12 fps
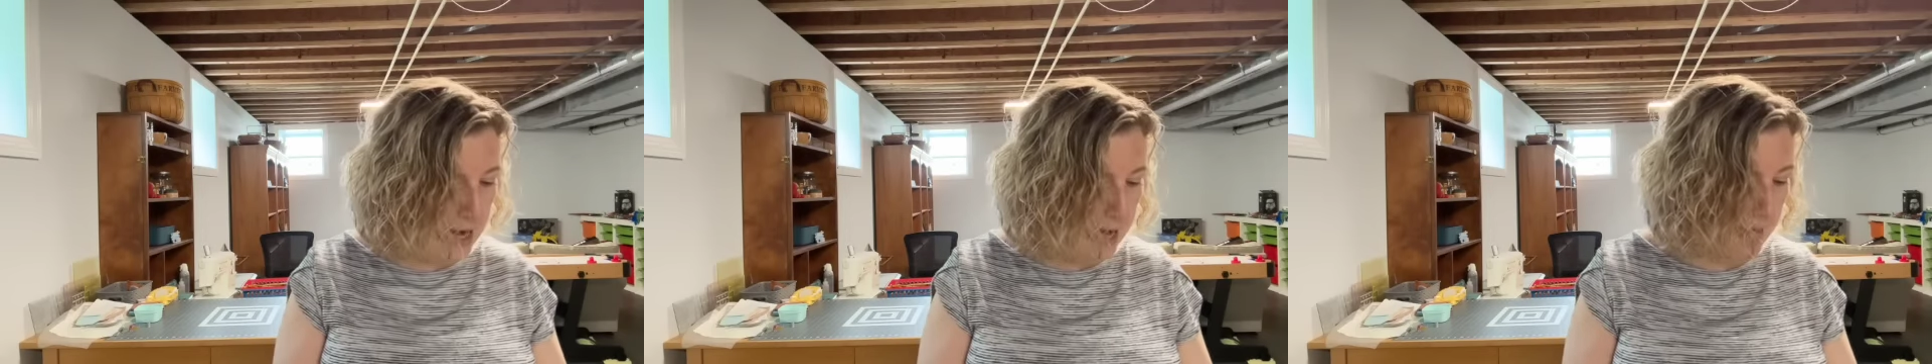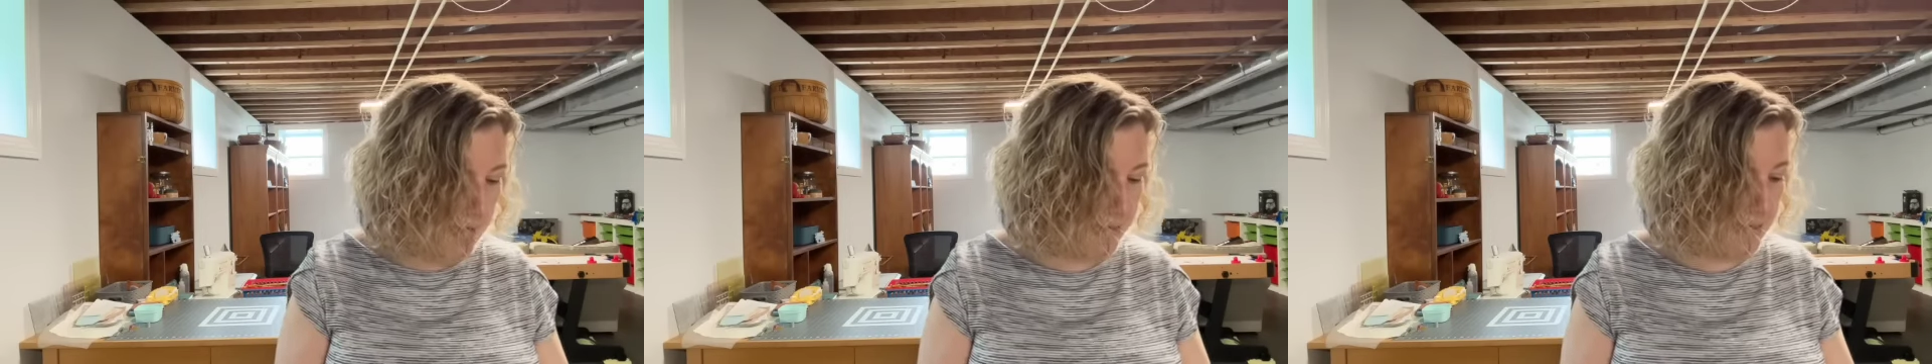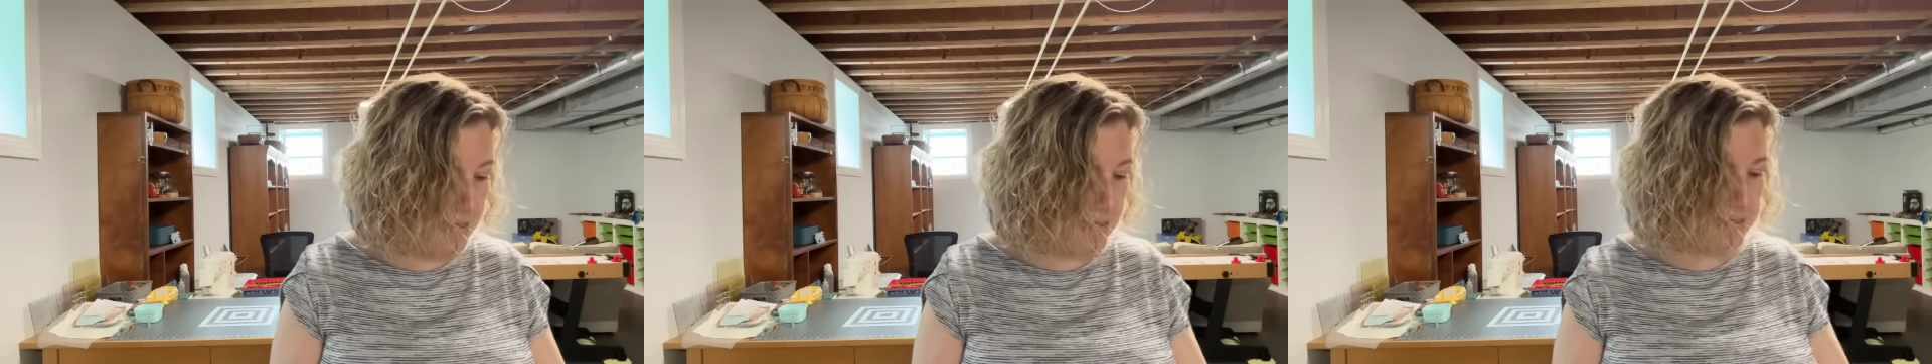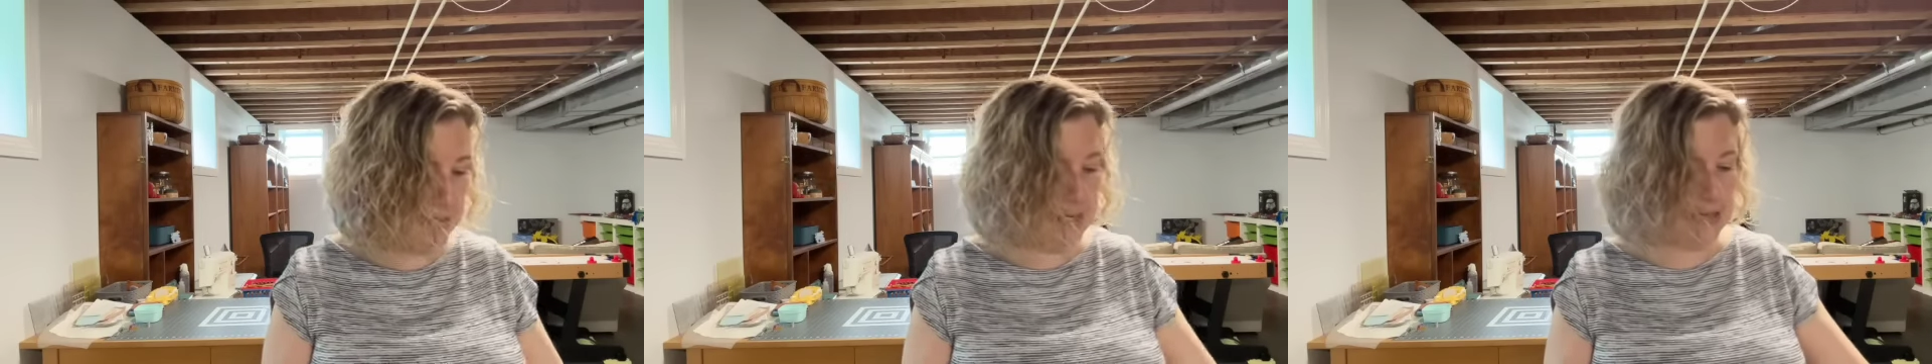And
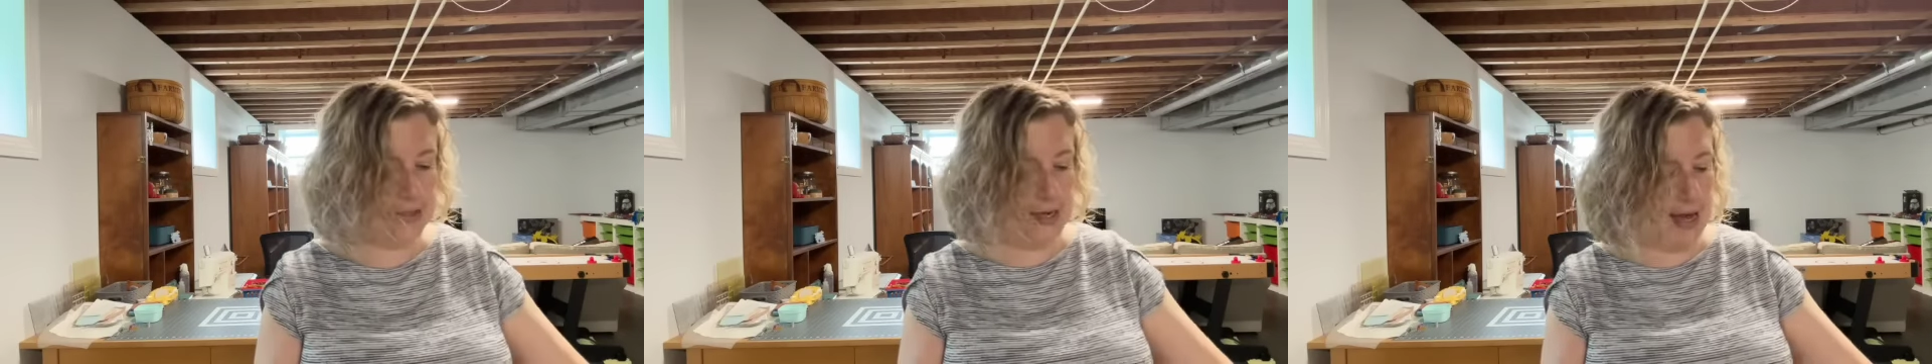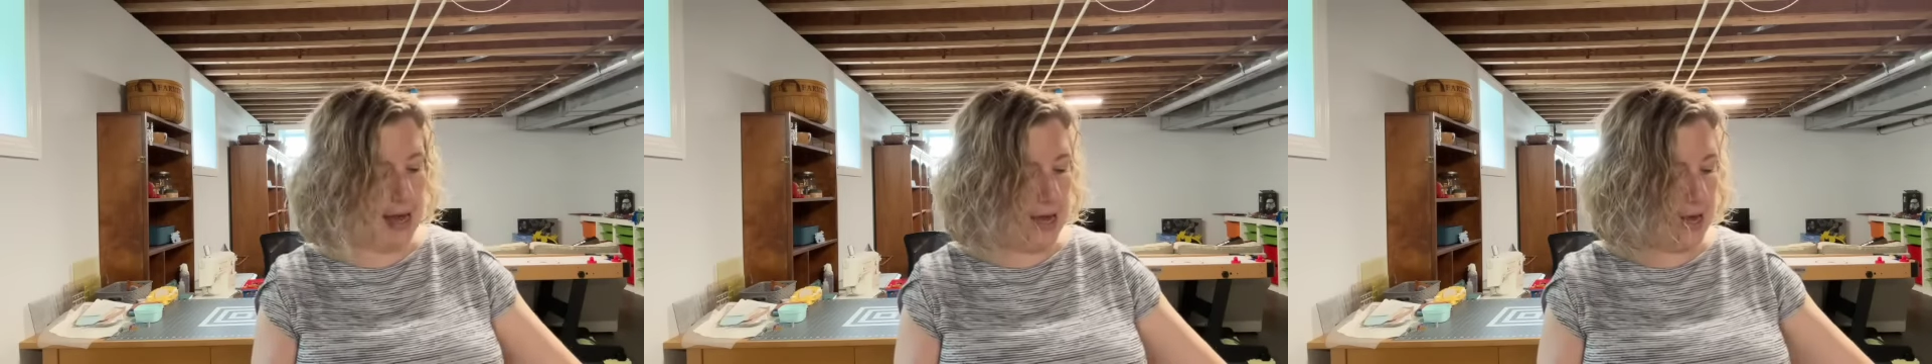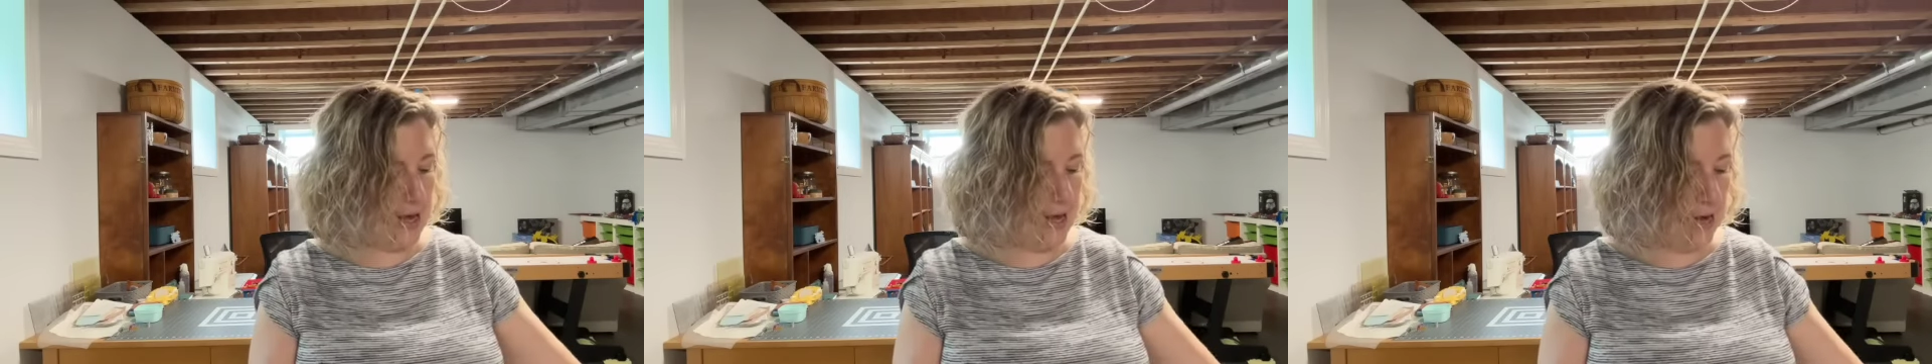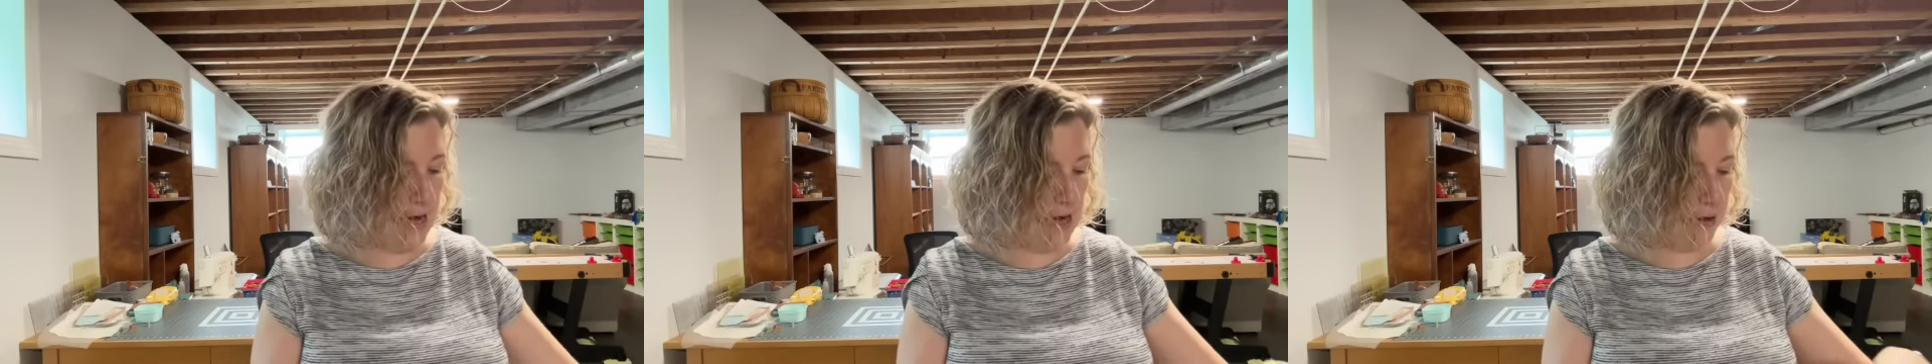this is a
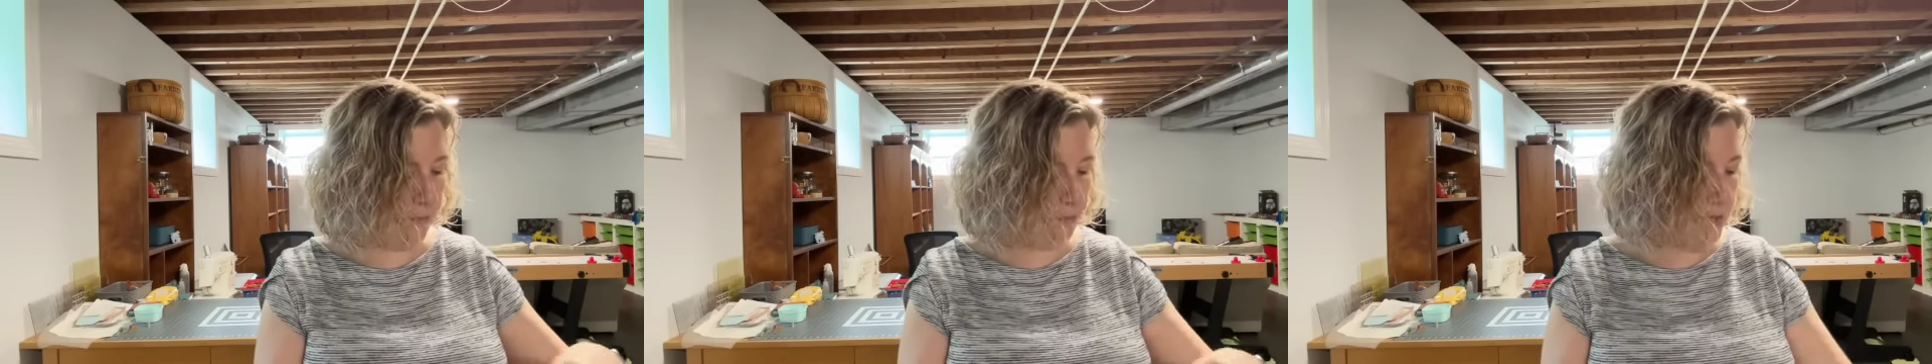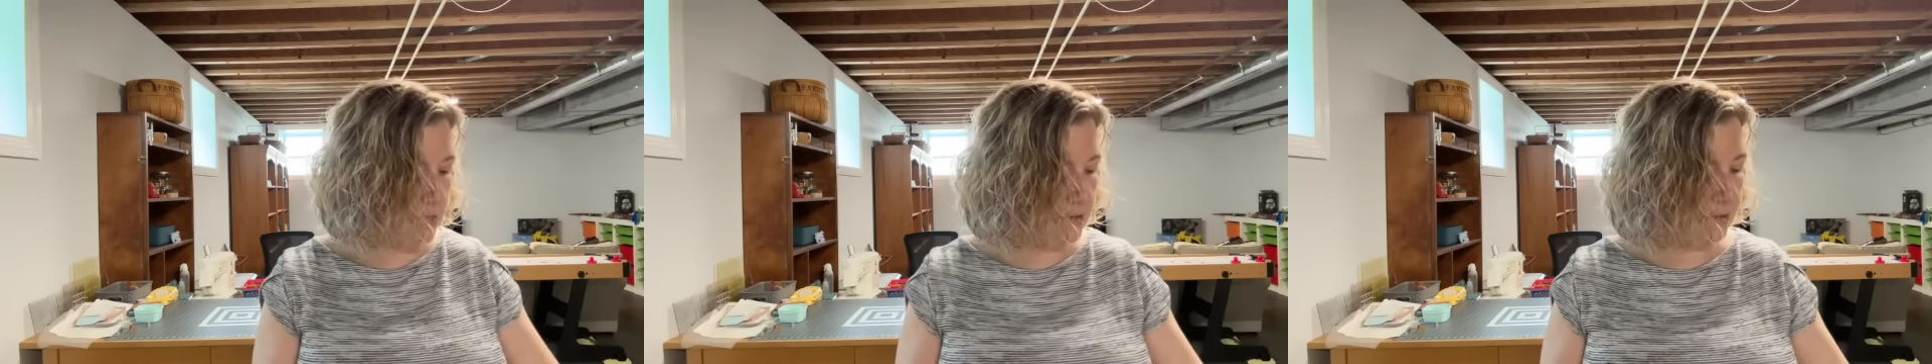piece